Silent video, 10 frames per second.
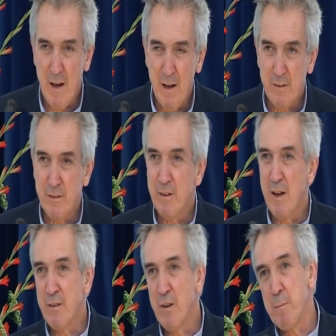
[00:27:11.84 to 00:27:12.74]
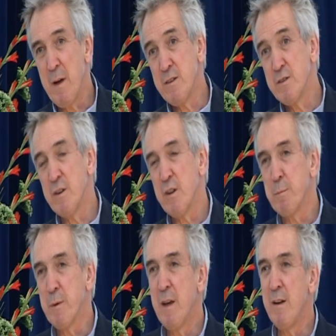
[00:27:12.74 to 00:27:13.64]
And as I mentioned at
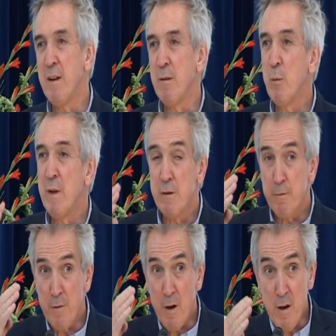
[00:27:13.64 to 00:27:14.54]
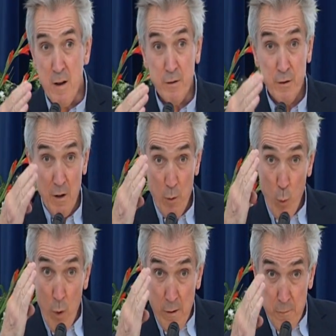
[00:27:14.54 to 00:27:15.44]
the beginning, we devised
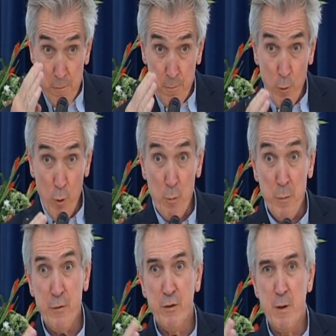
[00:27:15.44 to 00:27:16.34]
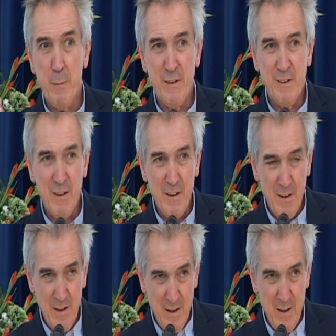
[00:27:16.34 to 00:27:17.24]
one form of
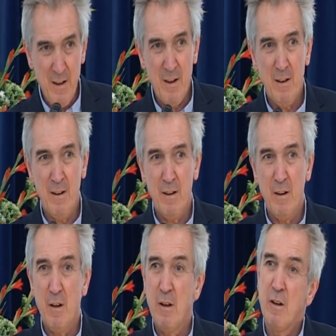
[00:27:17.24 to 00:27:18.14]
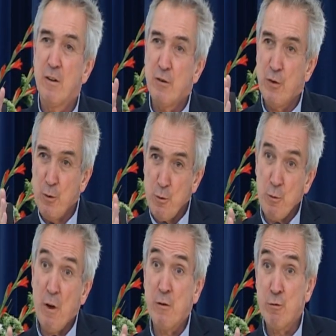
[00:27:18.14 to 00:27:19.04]
CBT-E
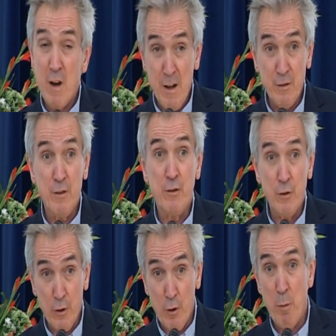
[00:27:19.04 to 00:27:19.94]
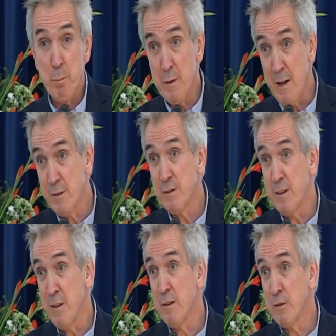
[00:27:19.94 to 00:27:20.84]
to address the sort of
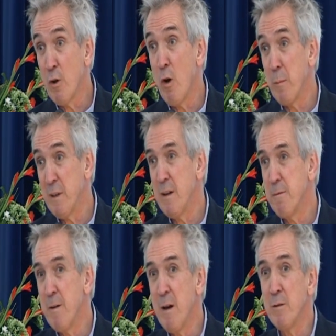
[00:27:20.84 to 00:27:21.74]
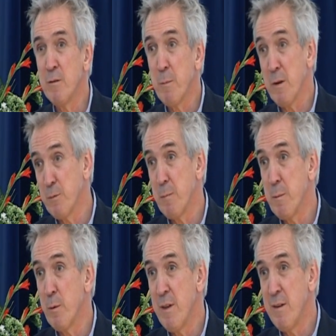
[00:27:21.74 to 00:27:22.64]
complexity that's commonly found amongst
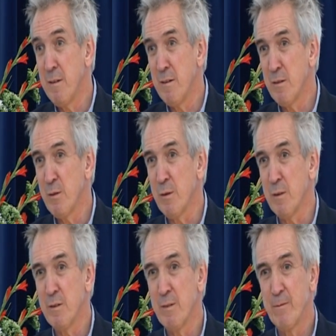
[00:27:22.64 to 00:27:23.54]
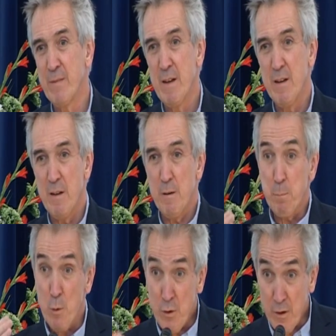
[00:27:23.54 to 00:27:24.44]
people with eating disorders.
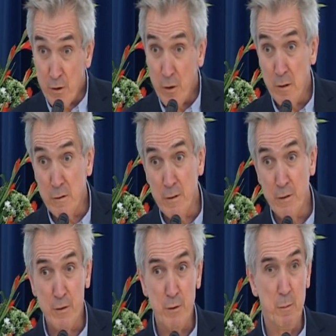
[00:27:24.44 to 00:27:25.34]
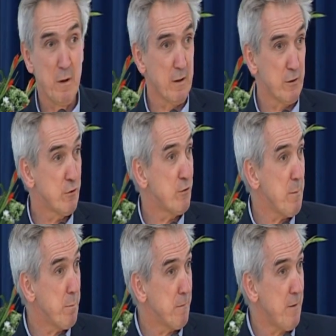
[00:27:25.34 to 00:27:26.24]
Mood intolerance,
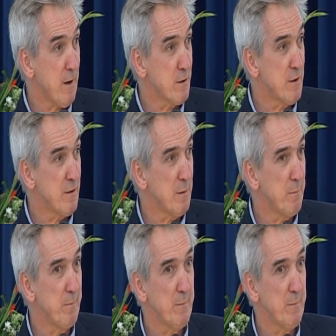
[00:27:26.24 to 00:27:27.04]
extreme perfectionism,